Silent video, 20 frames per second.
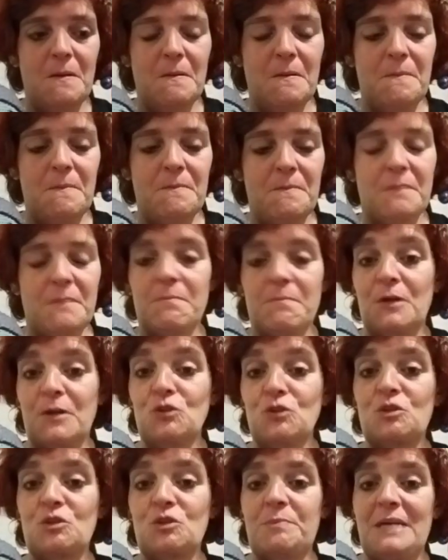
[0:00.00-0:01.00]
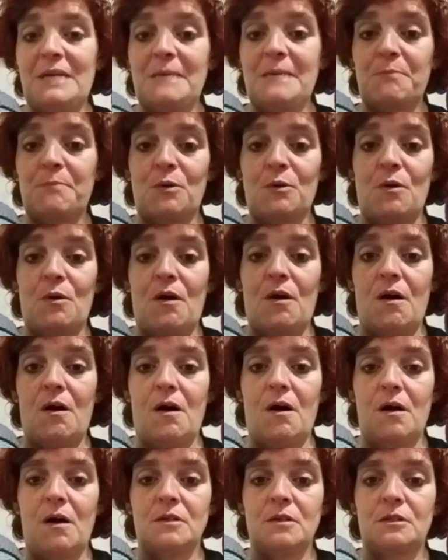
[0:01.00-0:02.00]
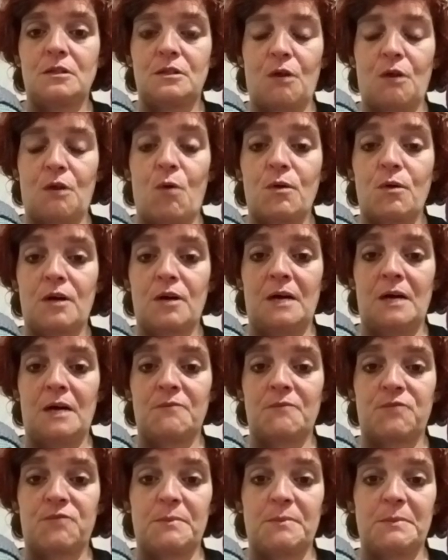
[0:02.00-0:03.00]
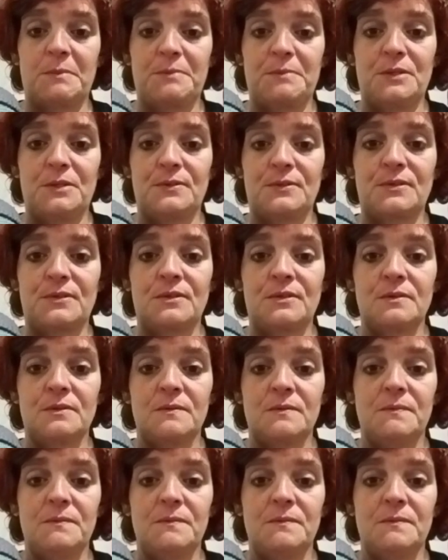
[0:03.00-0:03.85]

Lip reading: But most people don't come from abuse,